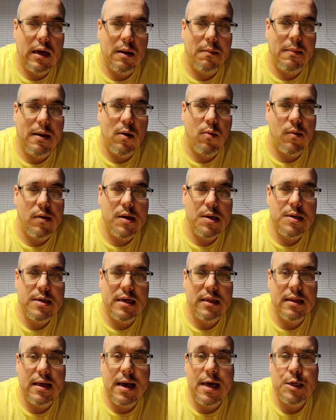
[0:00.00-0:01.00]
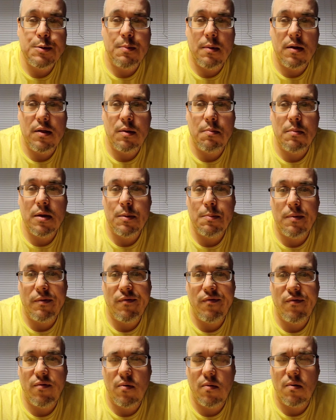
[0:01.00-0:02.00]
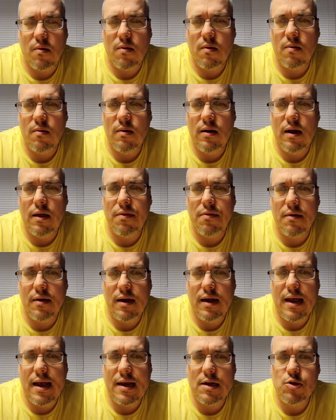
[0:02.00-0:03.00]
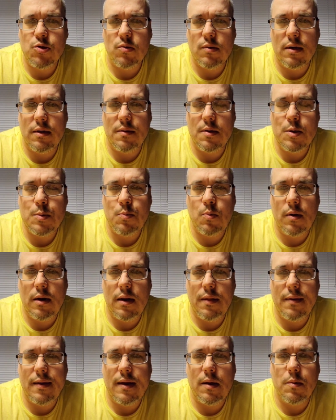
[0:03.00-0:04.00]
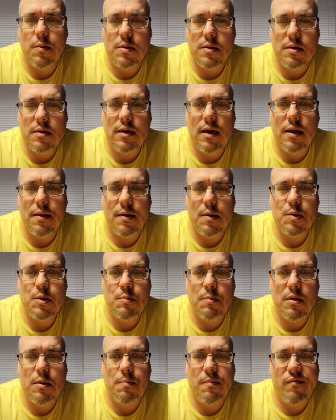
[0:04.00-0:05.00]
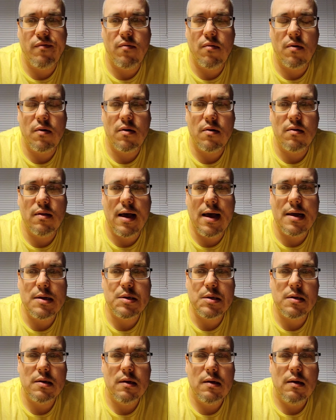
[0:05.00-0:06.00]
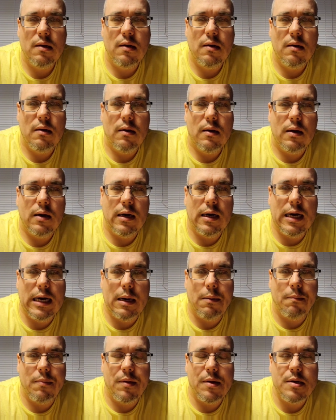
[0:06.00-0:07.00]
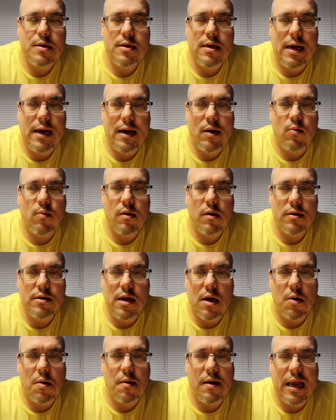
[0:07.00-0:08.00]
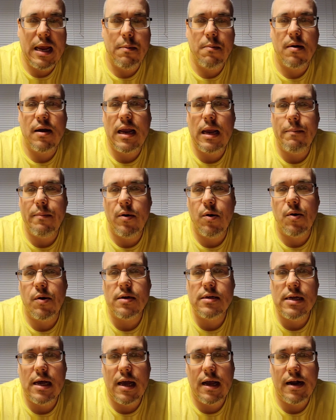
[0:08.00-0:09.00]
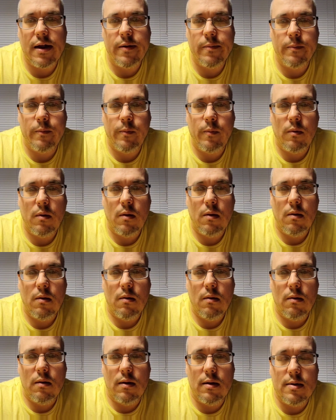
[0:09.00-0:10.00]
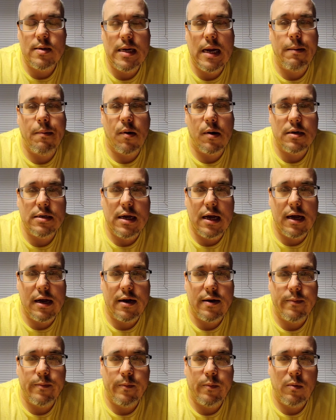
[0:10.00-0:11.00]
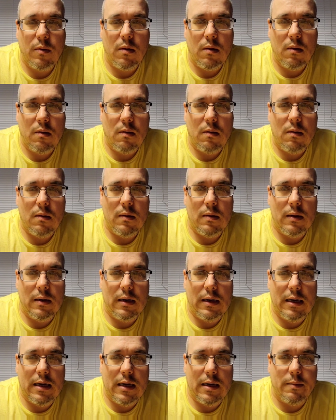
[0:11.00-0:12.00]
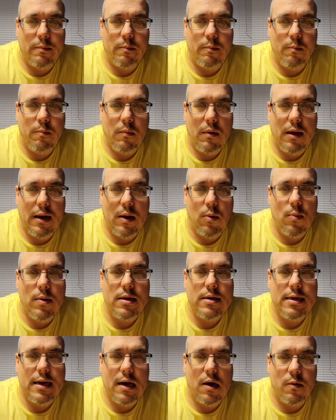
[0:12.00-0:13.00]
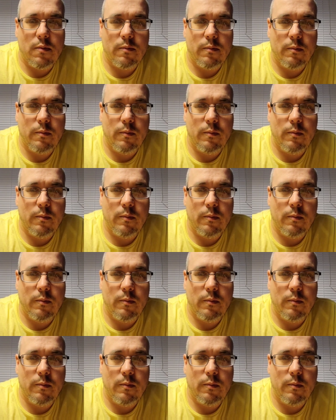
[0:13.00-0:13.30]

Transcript: um, I want to say last month, the month before, I think actually at this point, I think it was, yeah, I think it was month before last. Um, the site Real Otaku Gamer came under attack, a uh, cyber attack, um, and it went down,